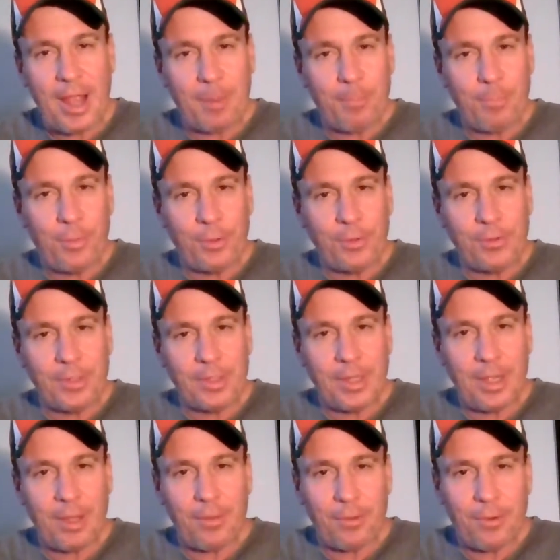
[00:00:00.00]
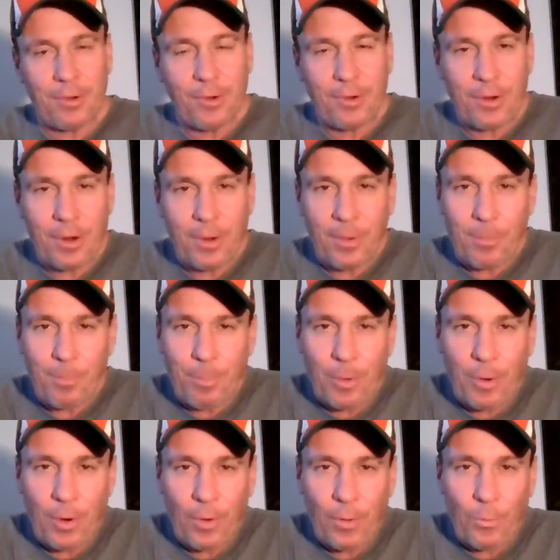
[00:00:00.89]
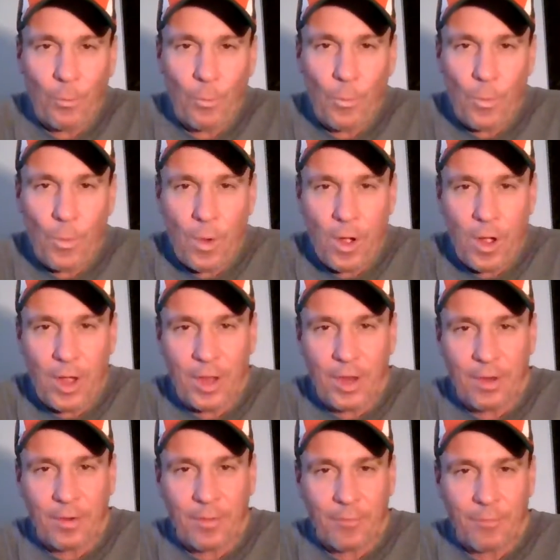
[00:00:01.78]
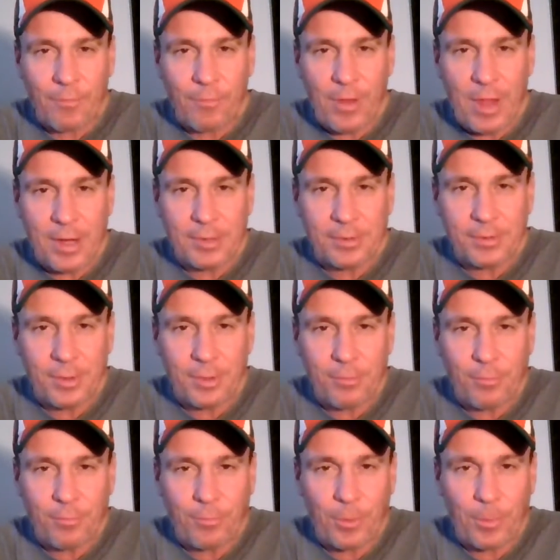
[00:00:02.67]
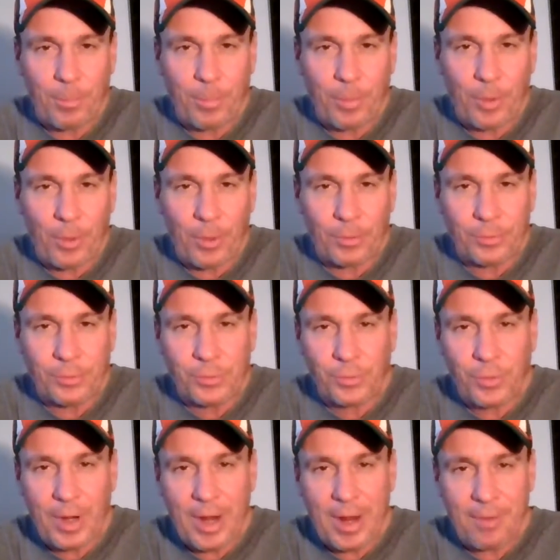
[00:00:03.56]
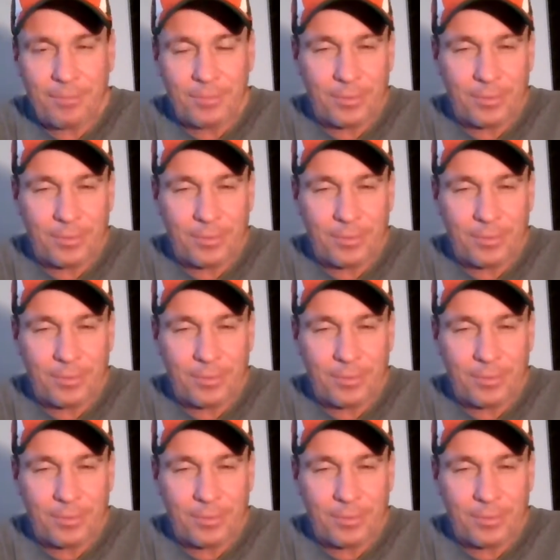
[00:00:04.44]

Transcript: I put together part one fantasy football draft.